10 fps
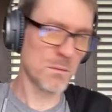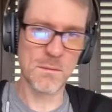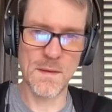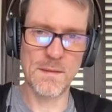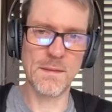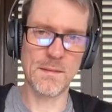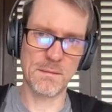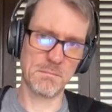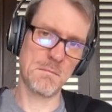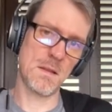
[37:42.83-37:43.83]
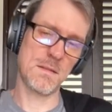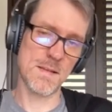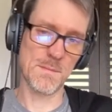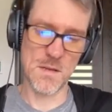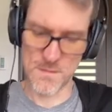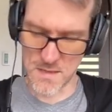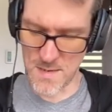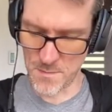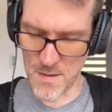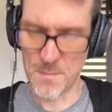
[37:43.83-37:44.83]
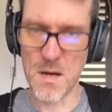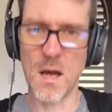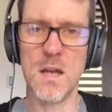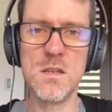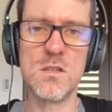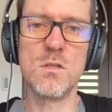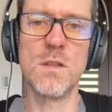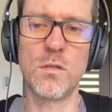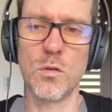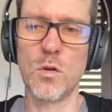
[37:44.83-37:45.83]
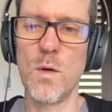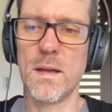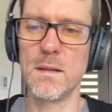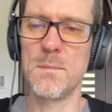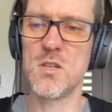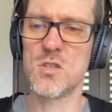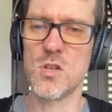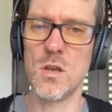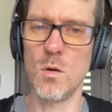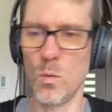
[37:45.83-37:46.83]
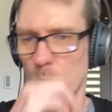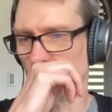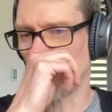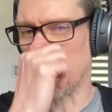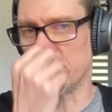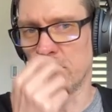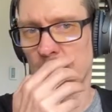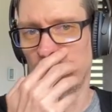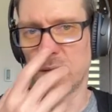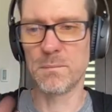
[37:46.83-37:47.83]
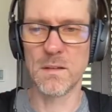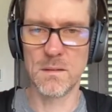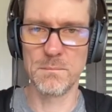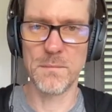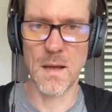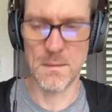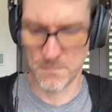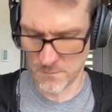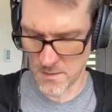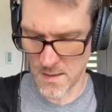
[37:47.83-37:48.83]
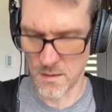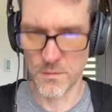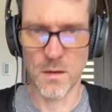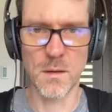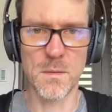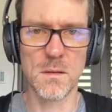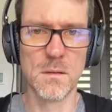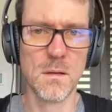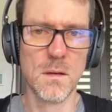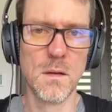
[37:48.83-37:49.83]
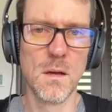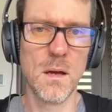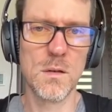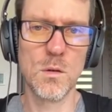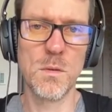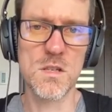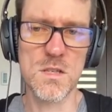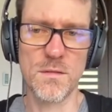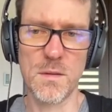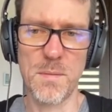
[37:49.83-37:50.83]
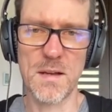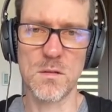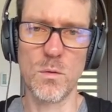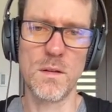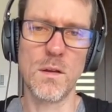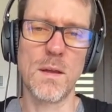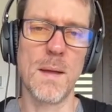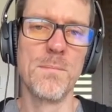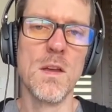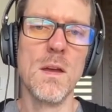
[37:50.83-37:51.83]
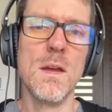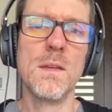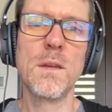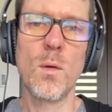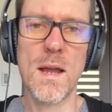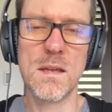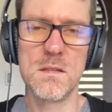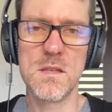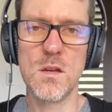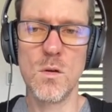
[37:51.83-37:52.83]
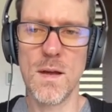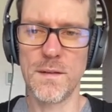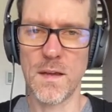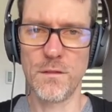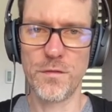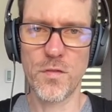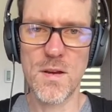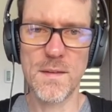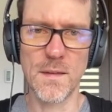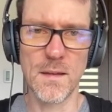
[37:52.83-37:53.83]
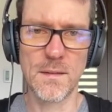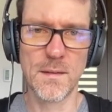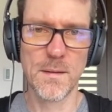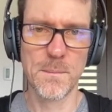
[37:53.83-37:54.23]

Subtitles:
this is something you have to keep in mind. I'm going to undo this real quick and let me just show you a workaround for this. Kind of here, let me undo a bunch of stuff, get back to where it's okay. So what I can do is I can freeze it